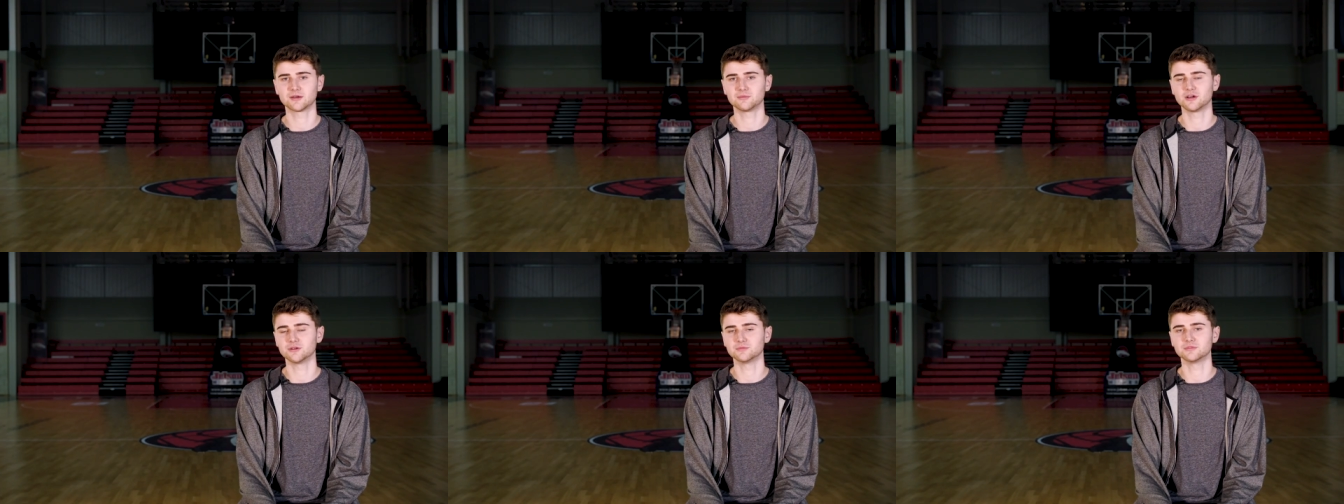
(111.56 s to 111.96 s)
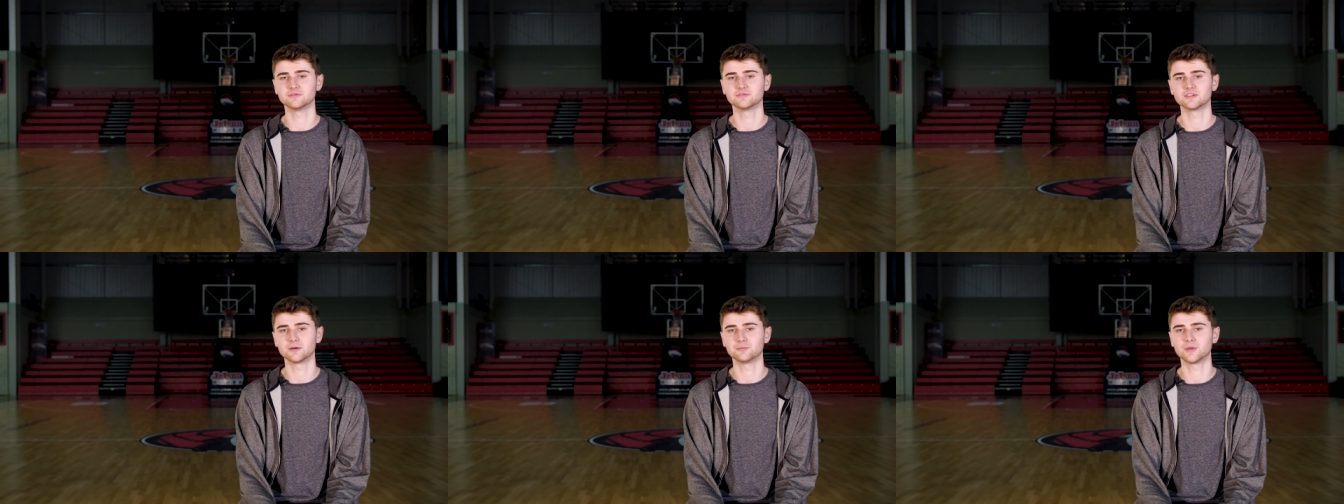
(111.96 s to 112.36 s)
come home and,
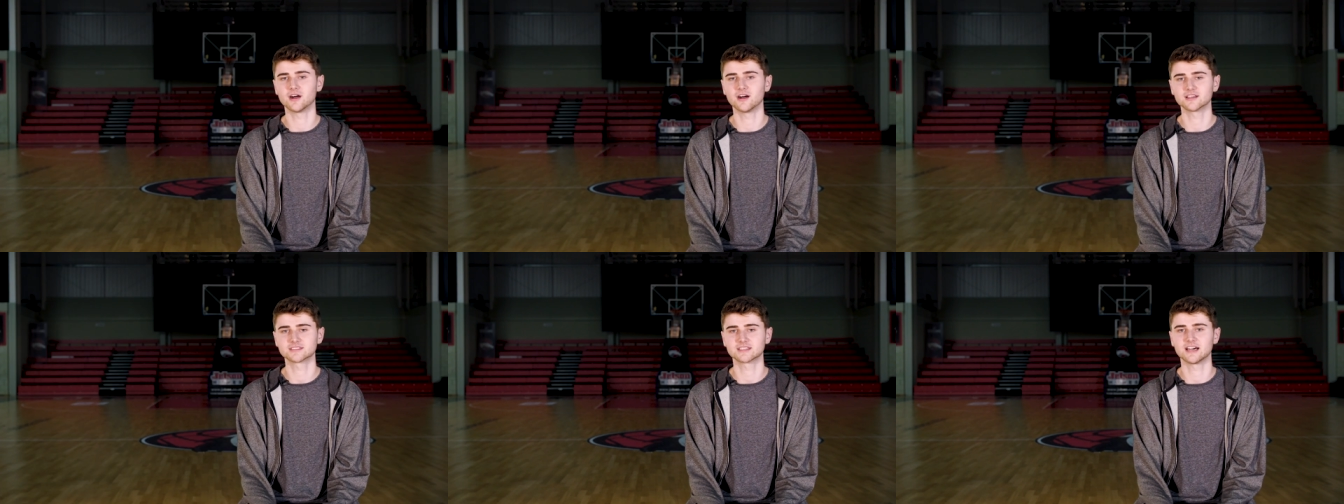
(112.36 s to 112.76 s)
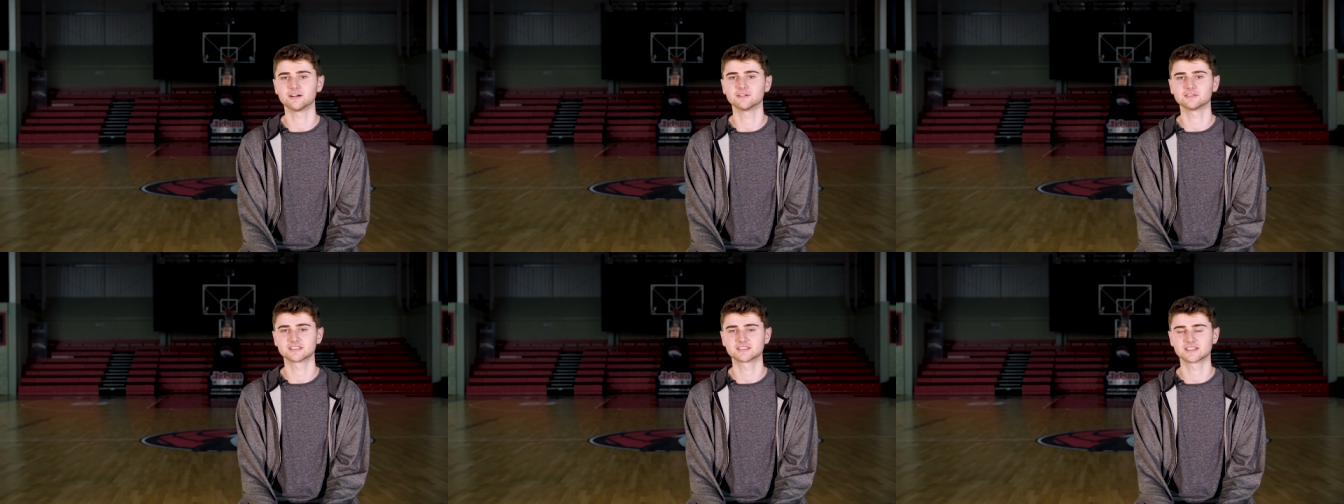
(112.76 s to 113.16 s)
and pass
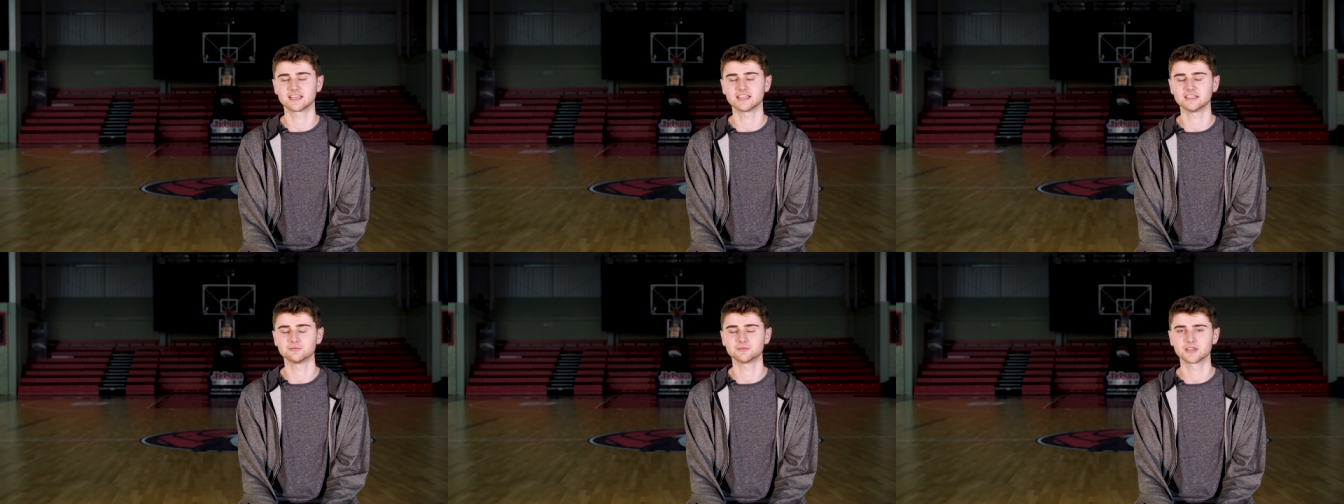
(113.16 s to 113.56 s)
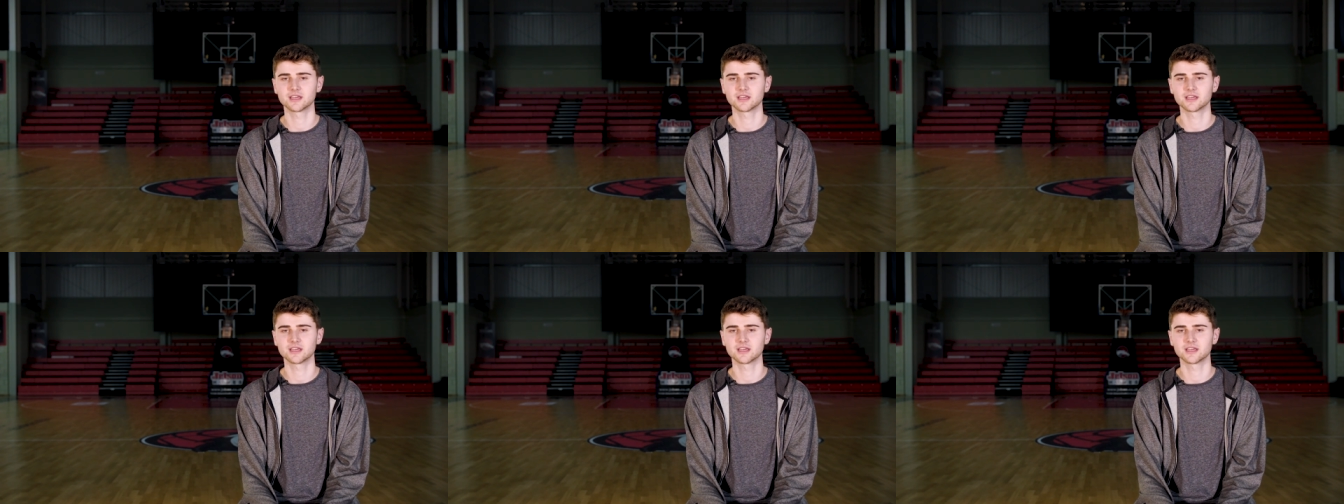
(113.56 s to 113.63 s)
out asleep.